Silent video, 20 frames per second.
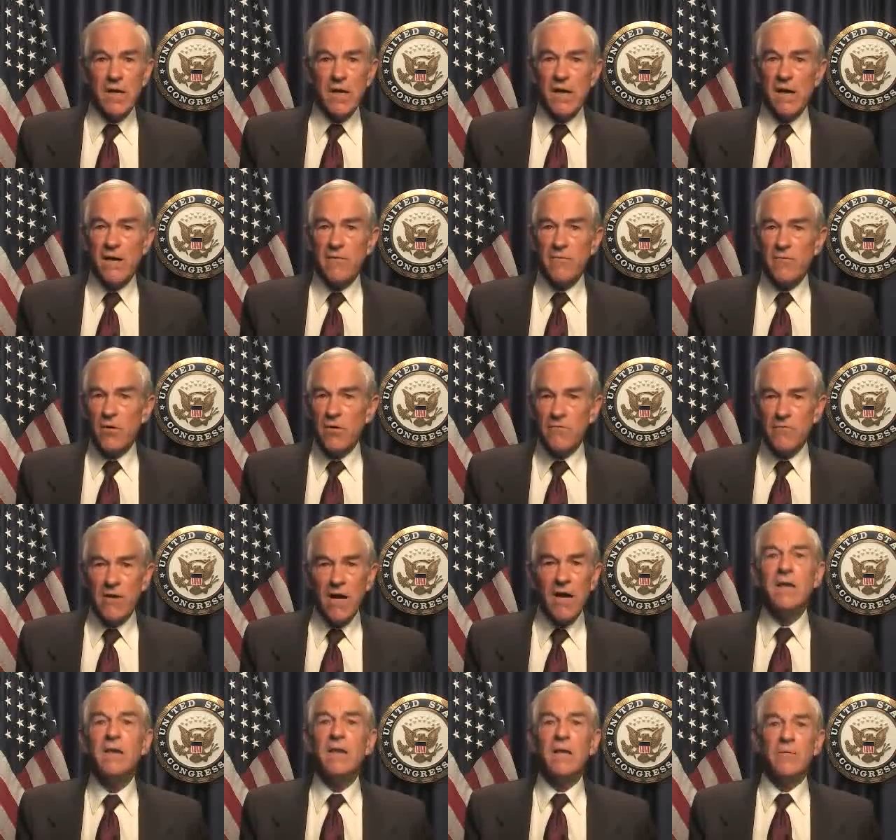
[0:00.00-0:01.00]
have of
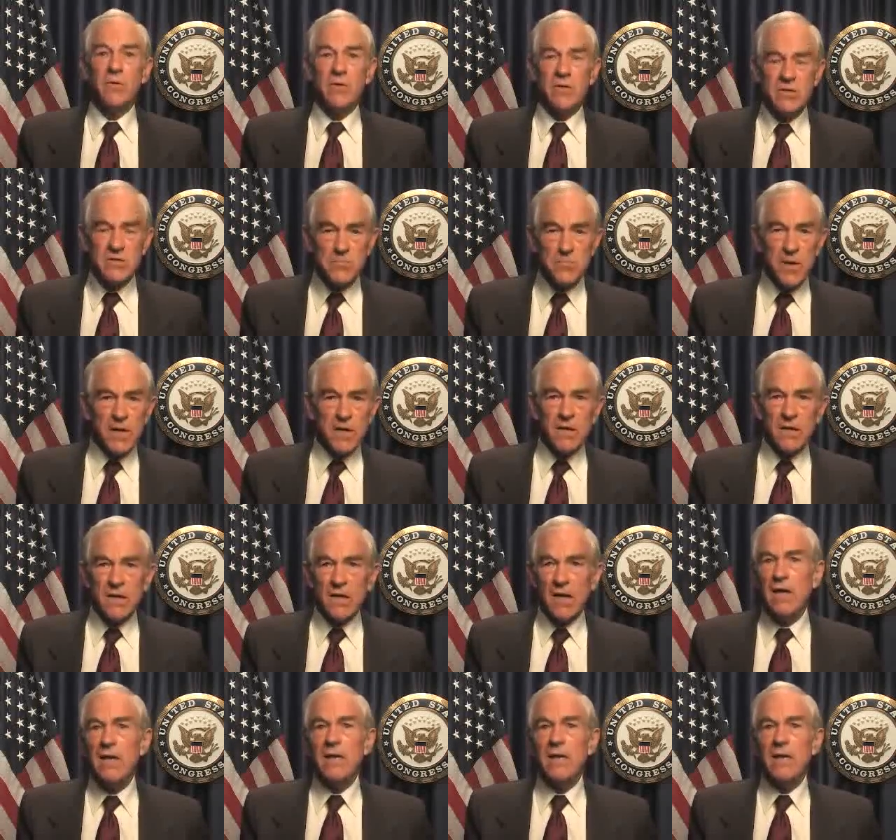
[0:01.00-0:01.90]
unlimited spending,